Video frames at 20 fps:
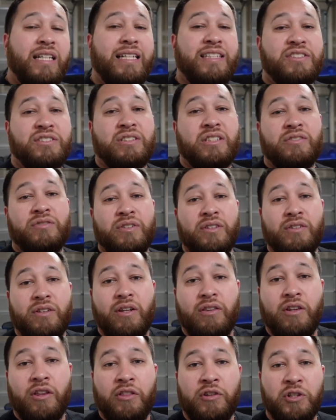is different
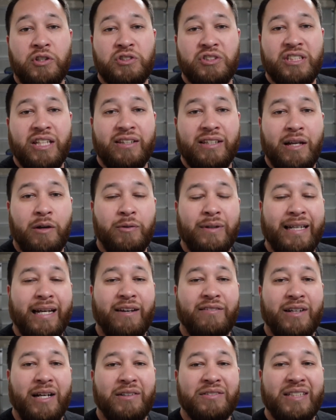than the third gen that we
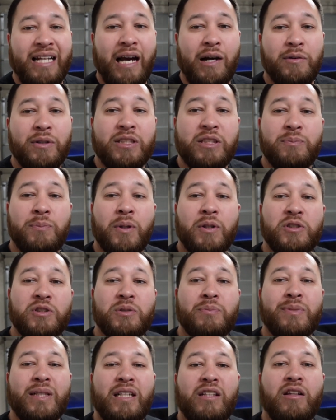have out now. It's supposed
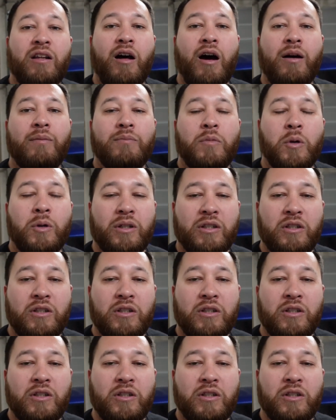to be a lot more